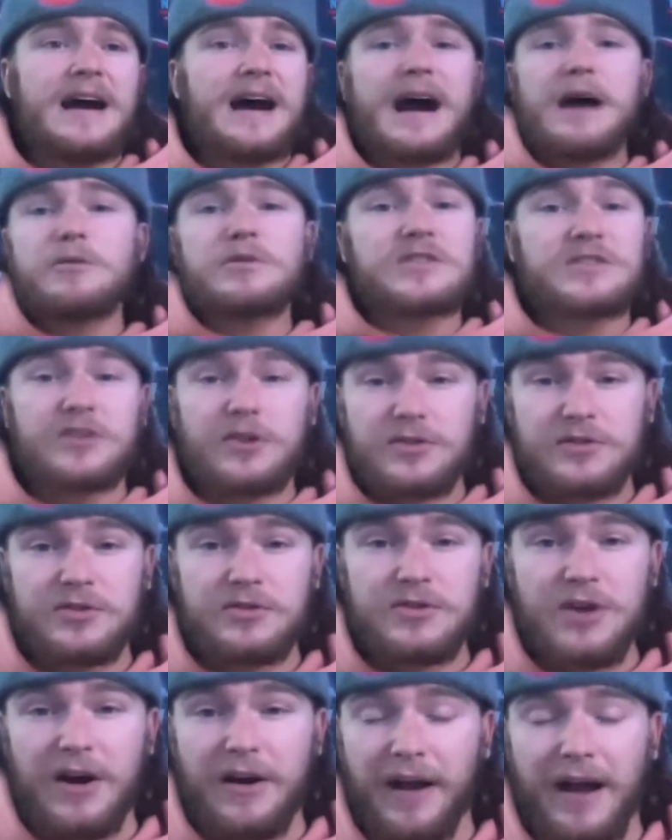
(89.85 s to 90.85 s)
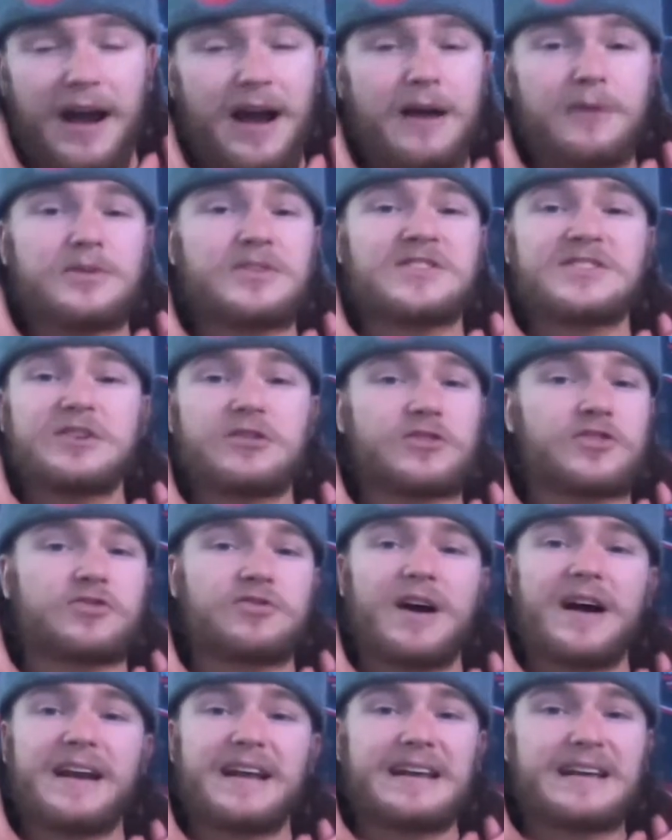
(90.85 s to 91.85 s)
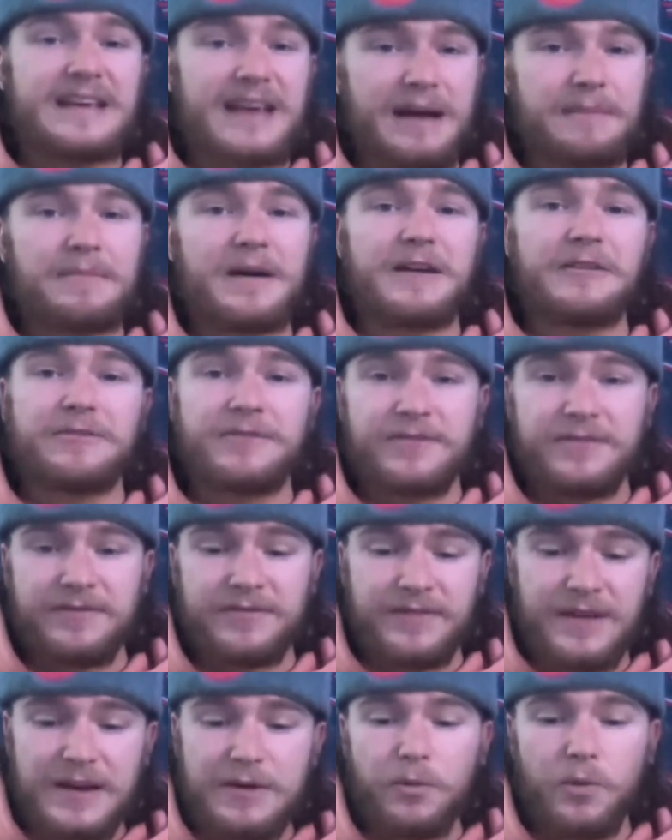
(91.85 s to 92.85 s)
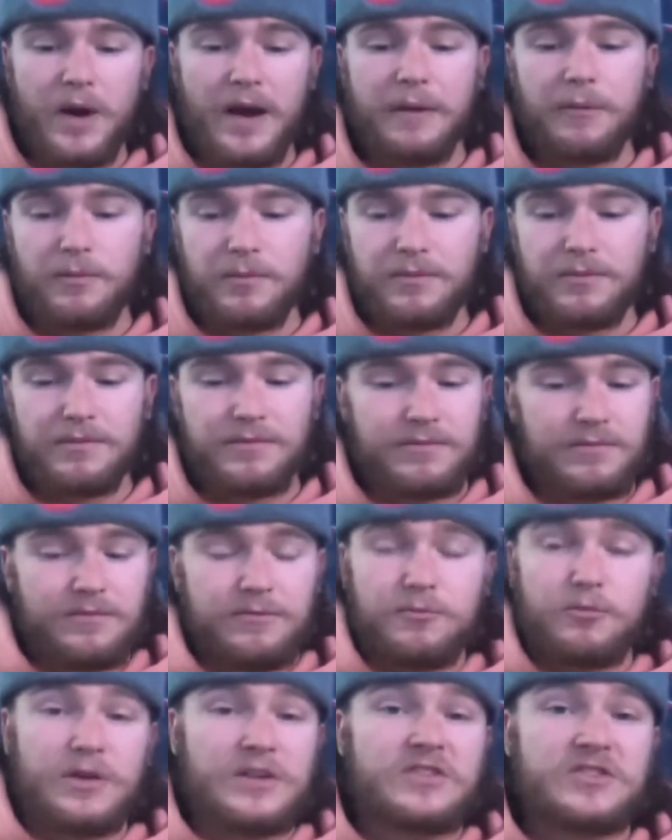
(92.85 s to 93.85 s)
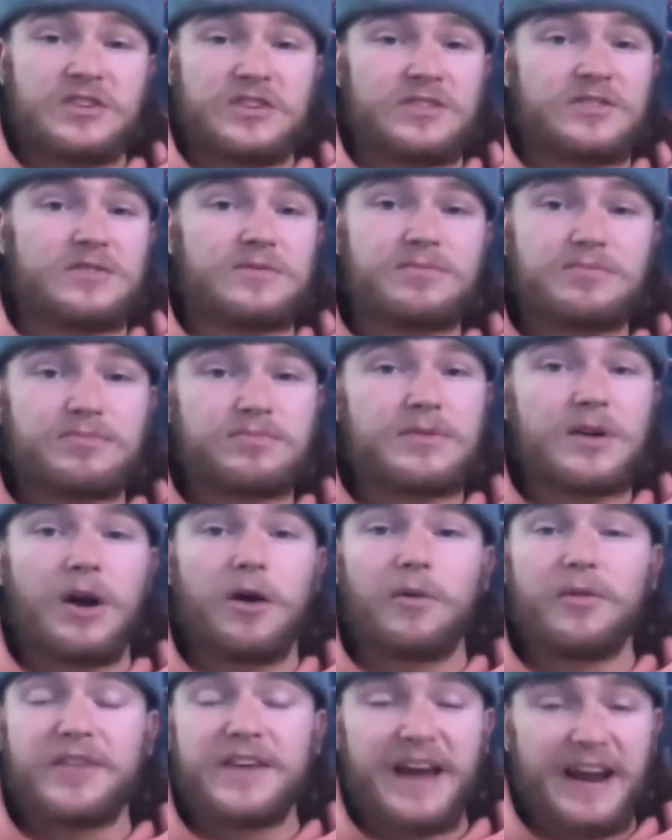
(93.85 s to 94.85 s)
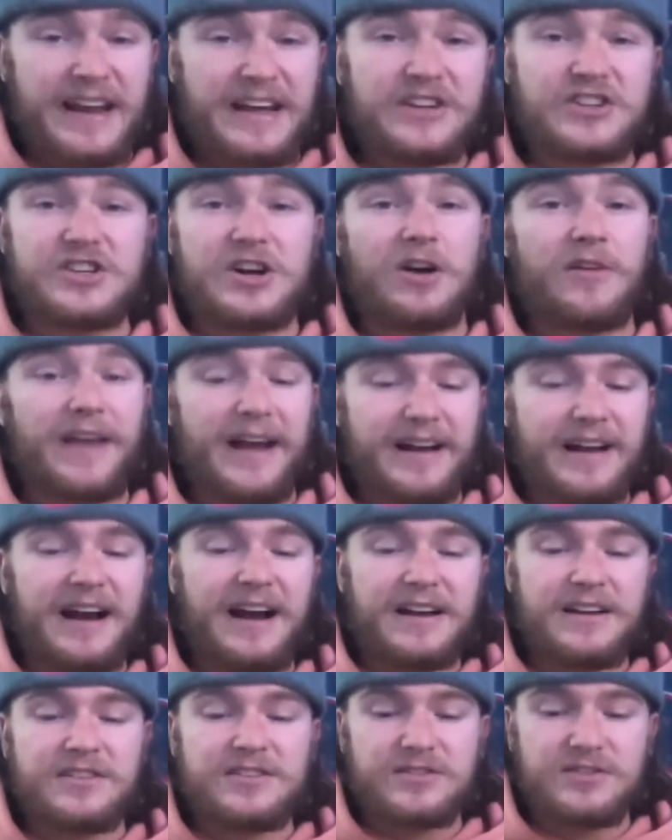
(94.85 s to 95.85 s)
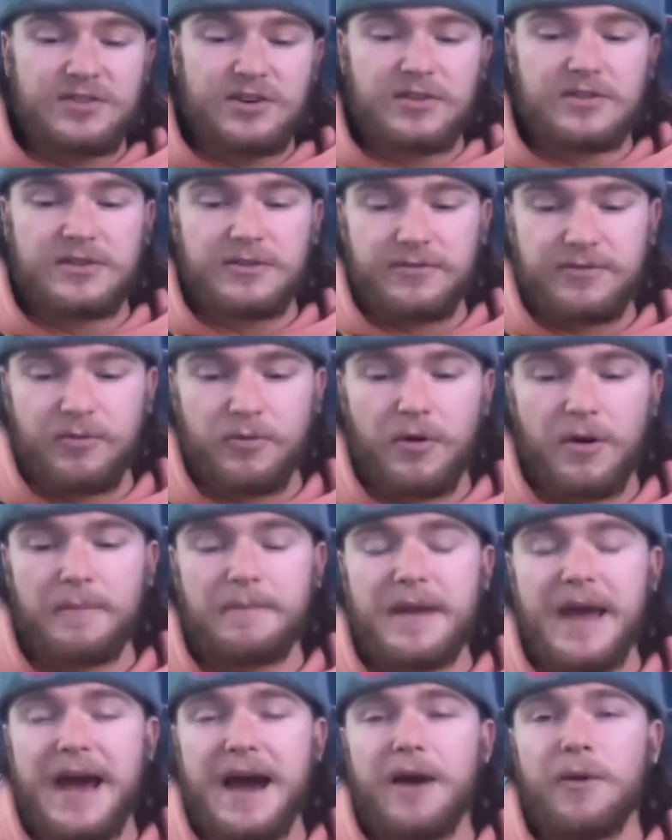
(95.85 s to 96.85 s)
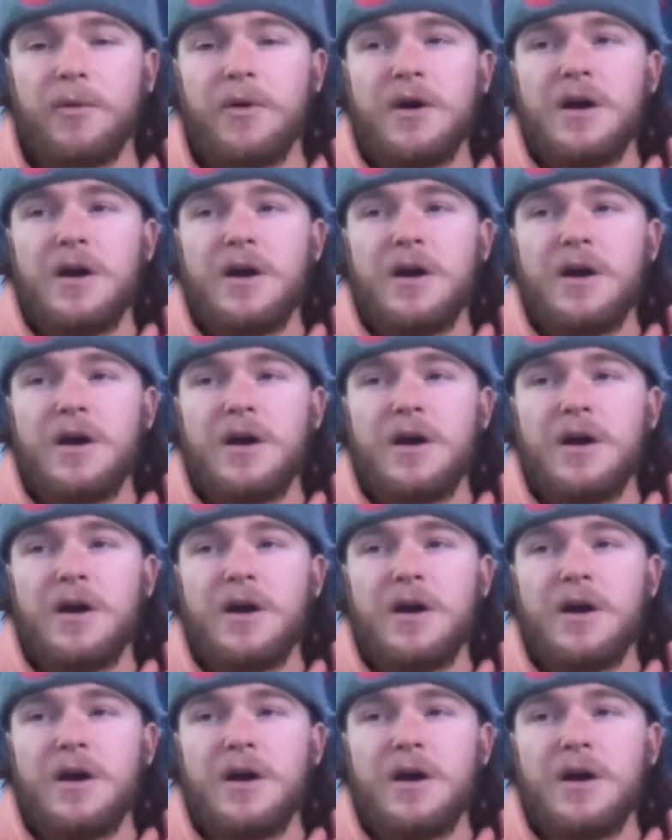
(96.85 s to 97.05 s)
I was still too young. I was still trying to get my feet wet with just, you know, the NHL. That kind of took the form now